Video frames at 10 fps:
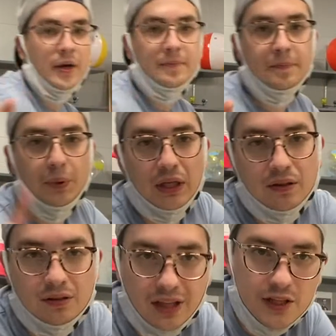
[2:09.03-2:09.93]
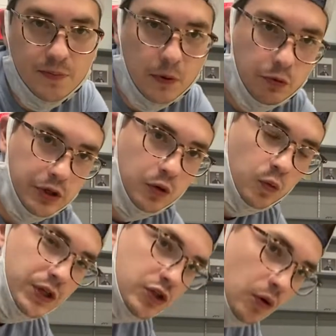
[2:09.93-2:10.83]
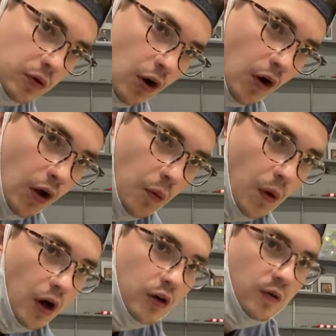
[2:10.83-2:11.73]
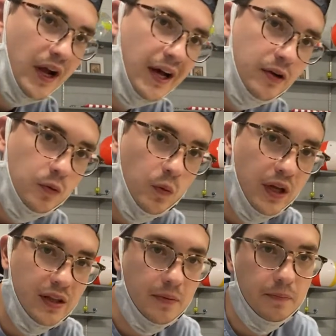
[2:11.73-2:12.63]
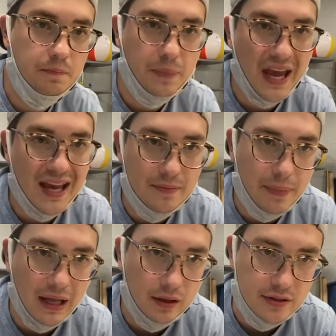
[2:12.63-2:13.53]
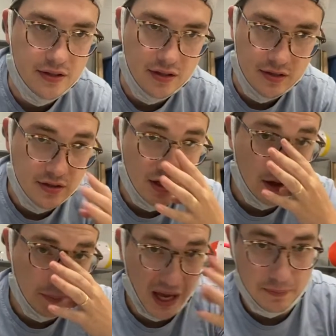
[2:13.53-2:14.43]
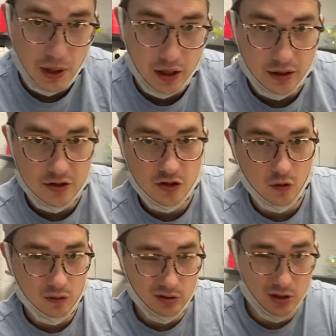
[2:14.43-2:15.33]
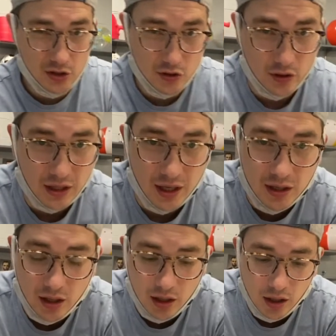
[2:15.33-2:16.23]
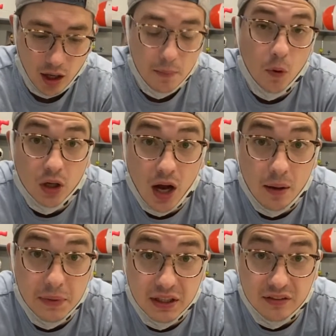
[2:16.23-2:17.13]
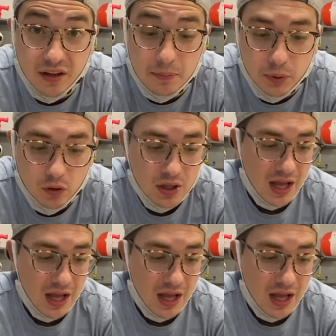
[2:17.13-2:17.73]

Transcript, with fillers: right, but let's be real. We don't all walk around with pan balances in our back pocket. So let's look at uh, a more common example.